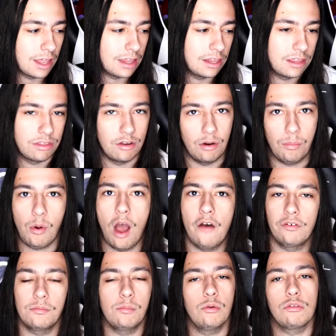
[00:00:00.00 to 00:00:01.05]
lately that are
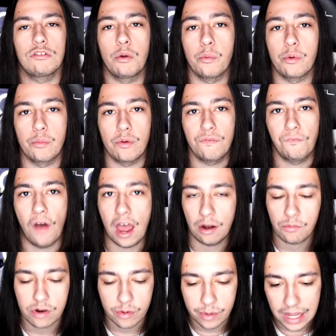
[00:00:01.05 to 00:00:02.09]
profitable. So when we
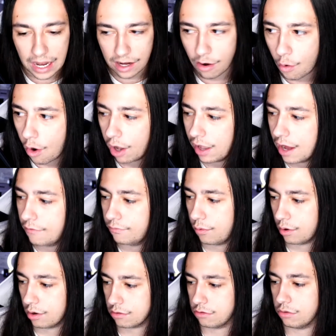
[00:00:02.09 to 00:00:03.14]
find one, we got to go all out
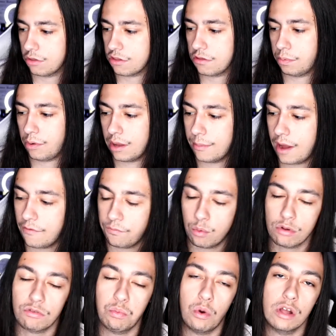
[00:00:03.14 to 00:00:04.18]
for it. So the Supreme Air
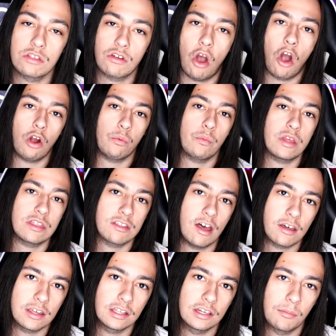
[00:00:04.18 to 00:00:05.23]
Force Ones are
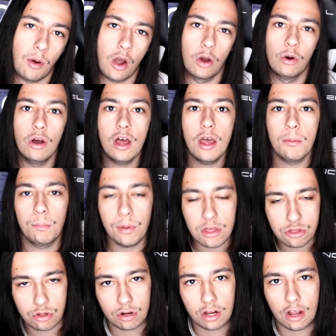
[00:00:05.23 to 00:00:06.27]
restocking tomorrow.
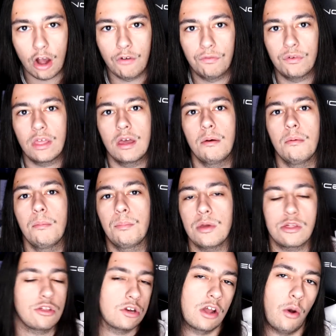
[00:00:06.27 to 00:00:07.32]
Be sure to go for them.
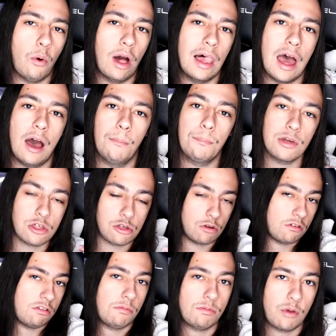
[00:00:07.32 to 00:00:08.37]
Be sure to go all out. Be
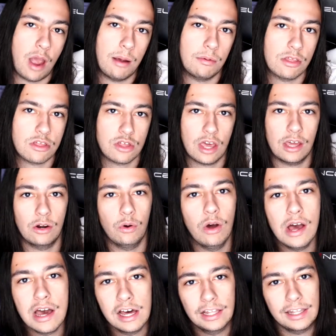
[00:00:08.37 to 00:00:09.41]
sure to subscribe to the
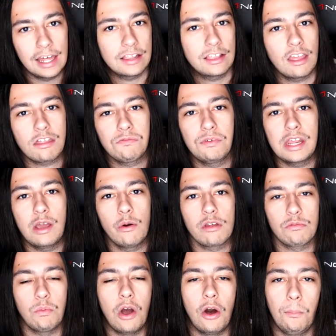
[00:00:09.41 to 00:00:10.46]
channel. Like this video
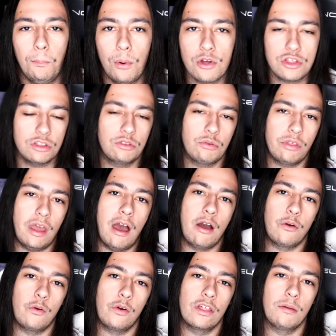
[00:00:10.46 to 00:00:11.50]
as well. Push it through the
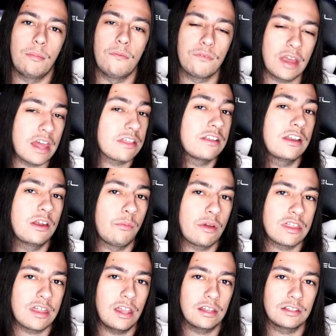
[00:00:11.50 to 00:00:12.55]
algorithm. If you guys need any
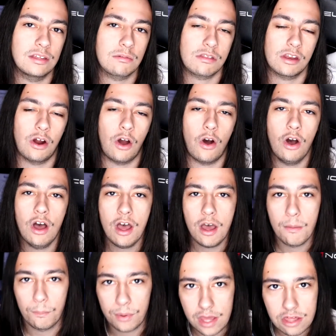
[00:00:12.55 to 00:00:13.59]
reselling tips at all,
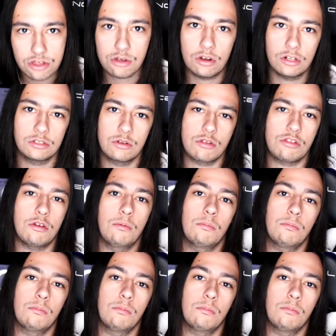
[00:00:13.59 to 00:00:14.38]
be sure to